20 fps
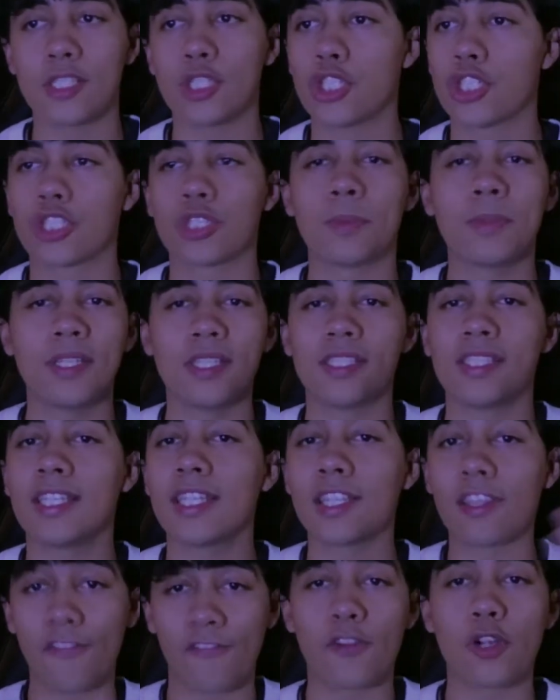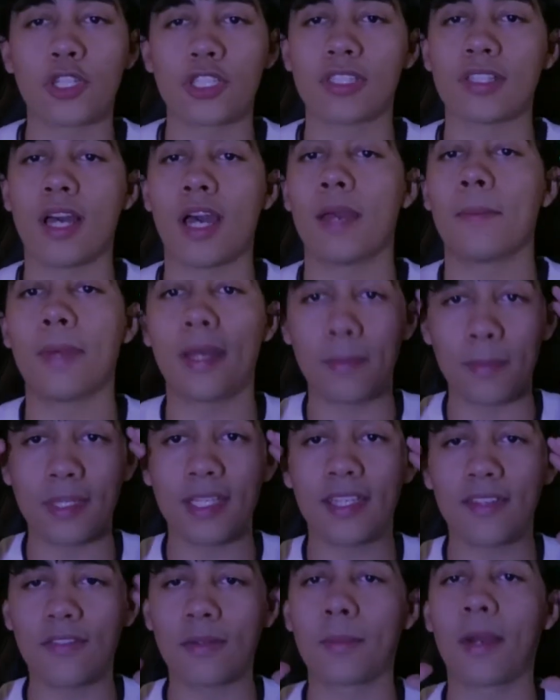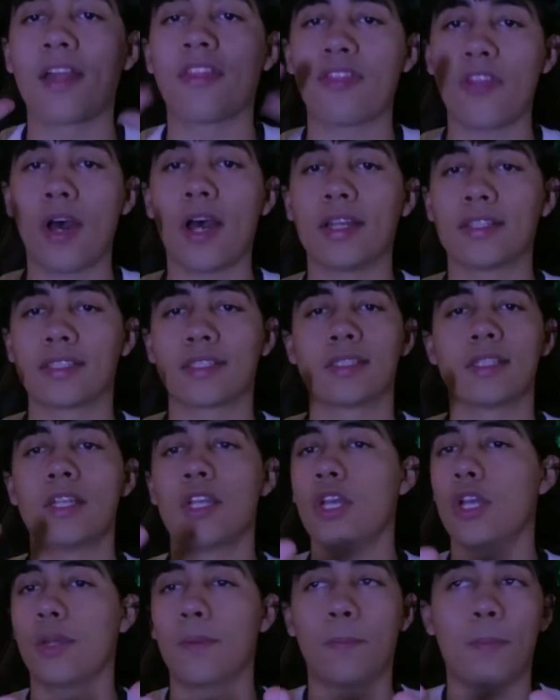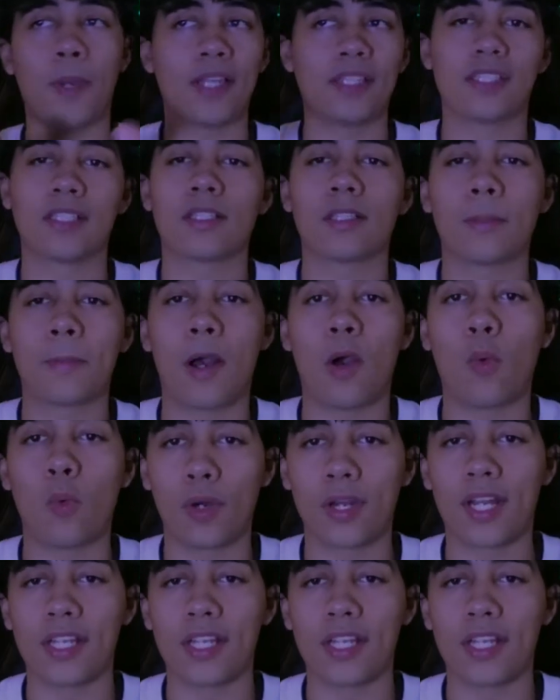It's just me seeing it the first time and me giving my thoughts basically about what I